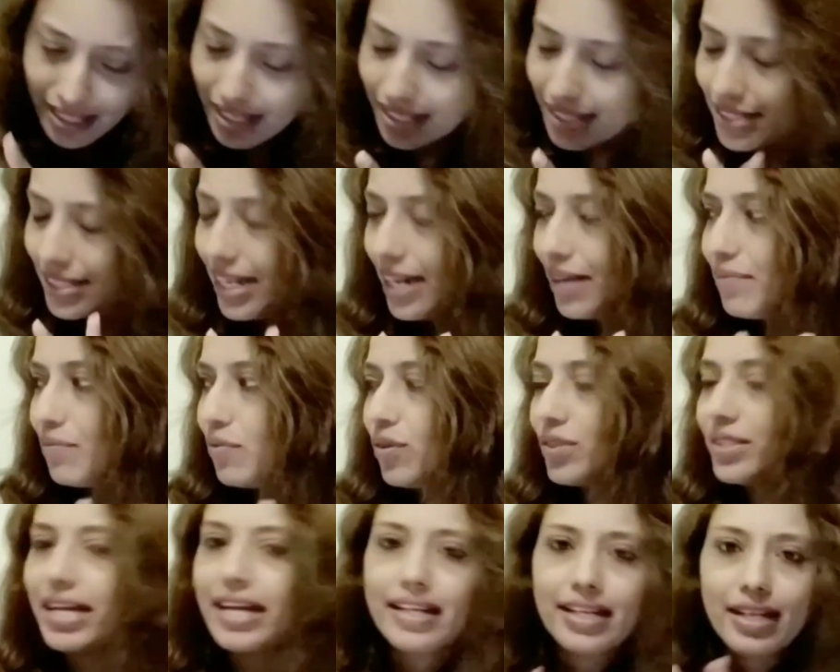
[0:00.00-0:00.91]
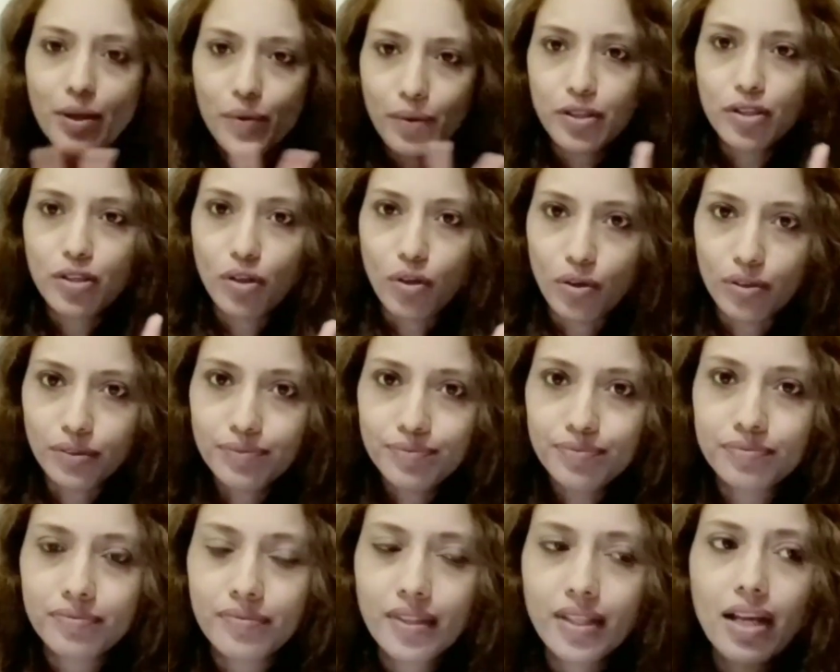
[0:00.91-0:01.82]
His name was ending with
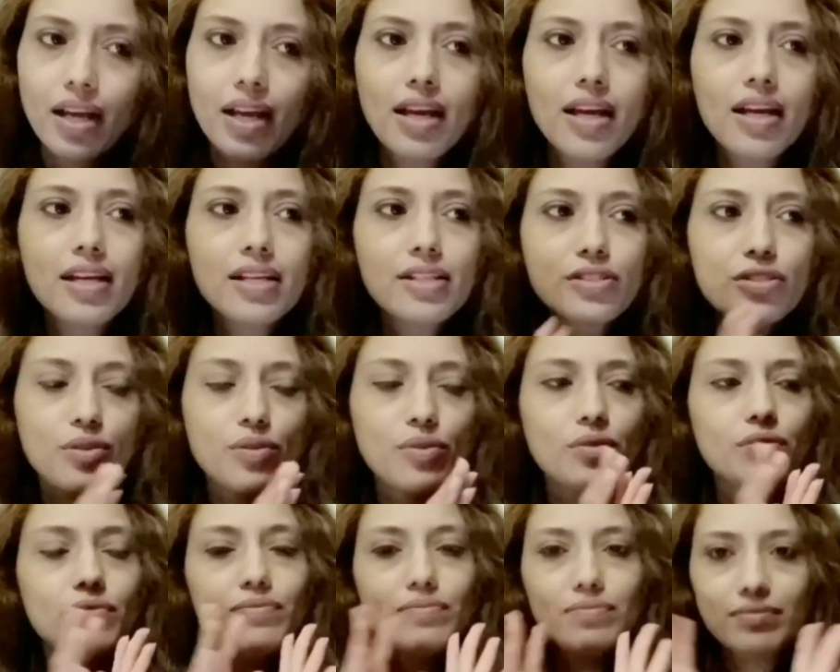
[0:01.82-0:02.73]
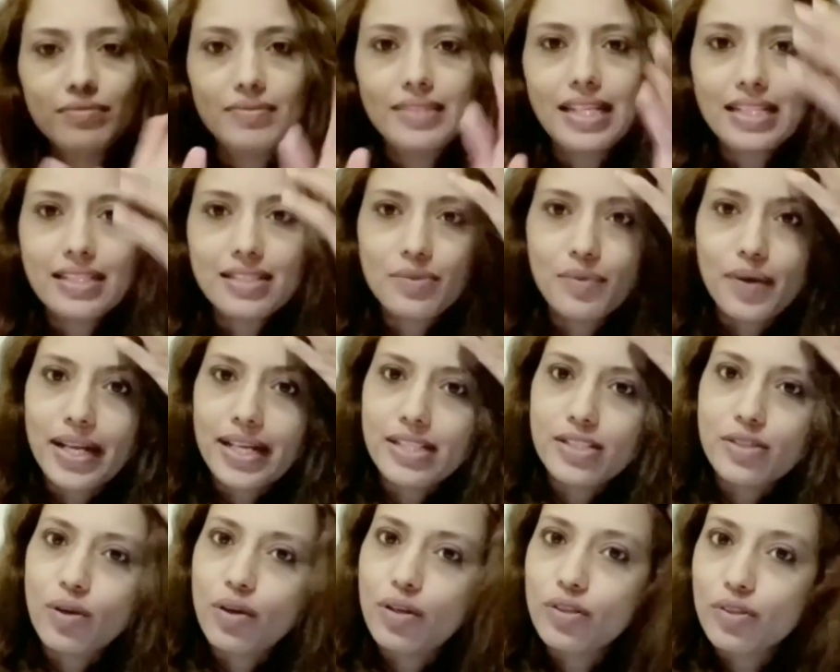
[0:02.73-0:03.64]
colon, so that's
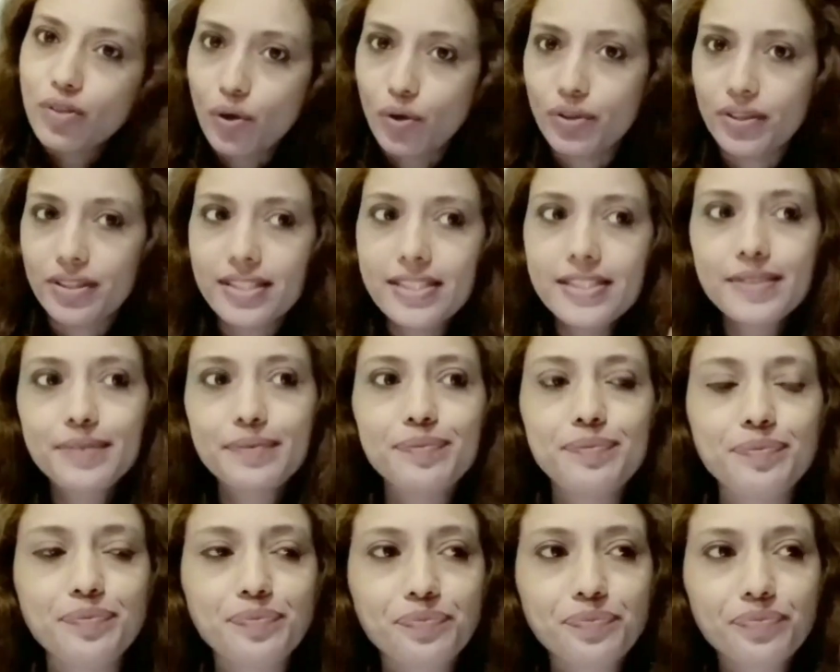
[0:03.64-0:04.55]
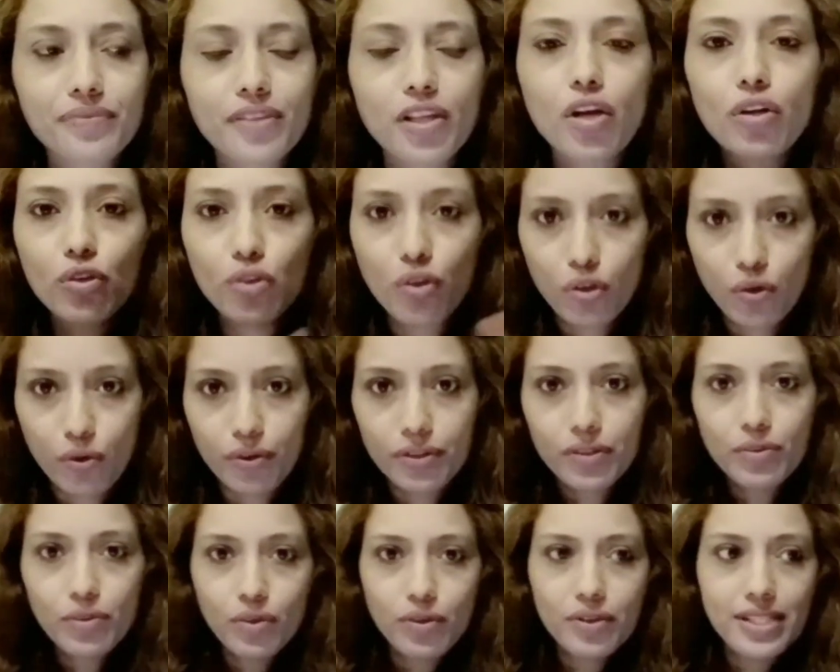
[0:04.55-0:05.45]
why it's called colones or
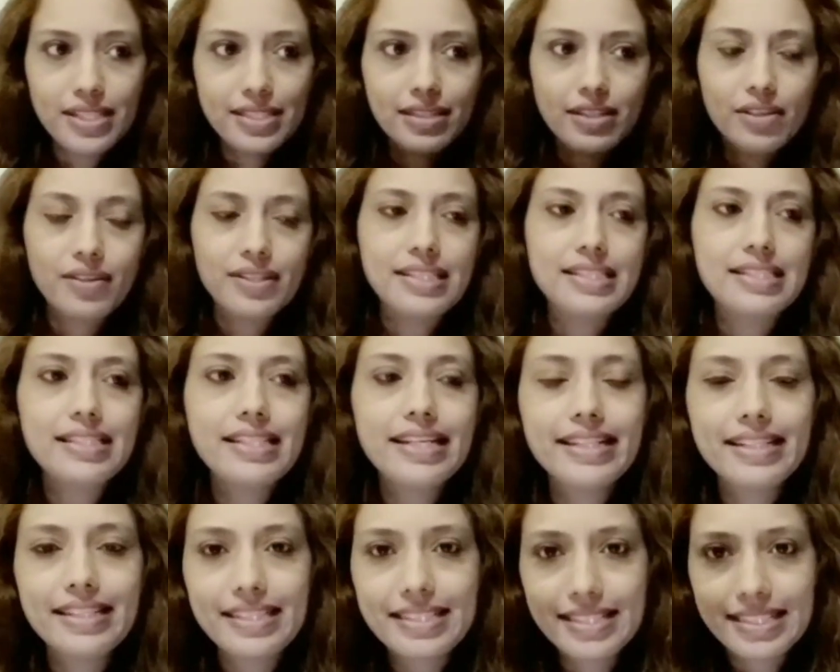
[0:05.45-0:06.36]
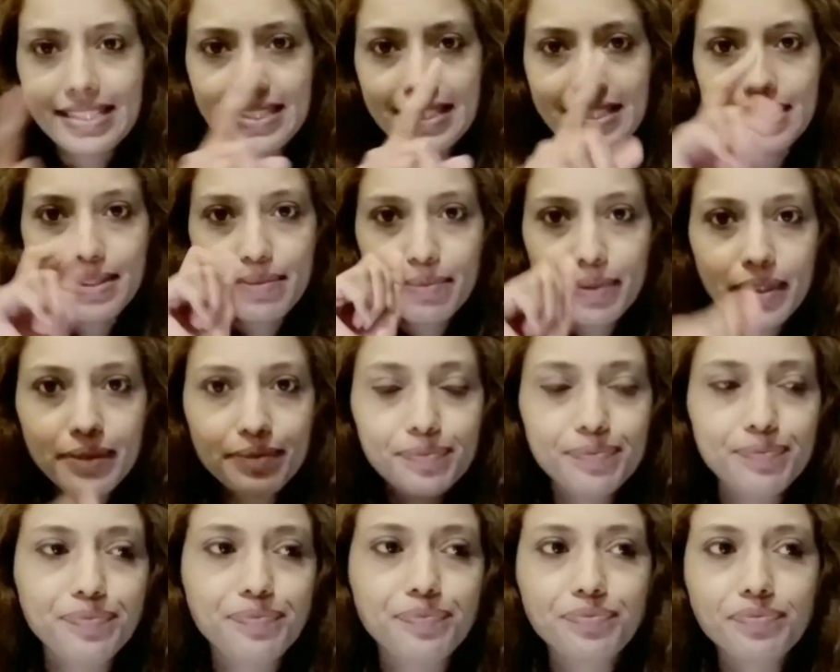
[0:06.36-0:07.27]
colon. Colon is the currency, and this is the symbol.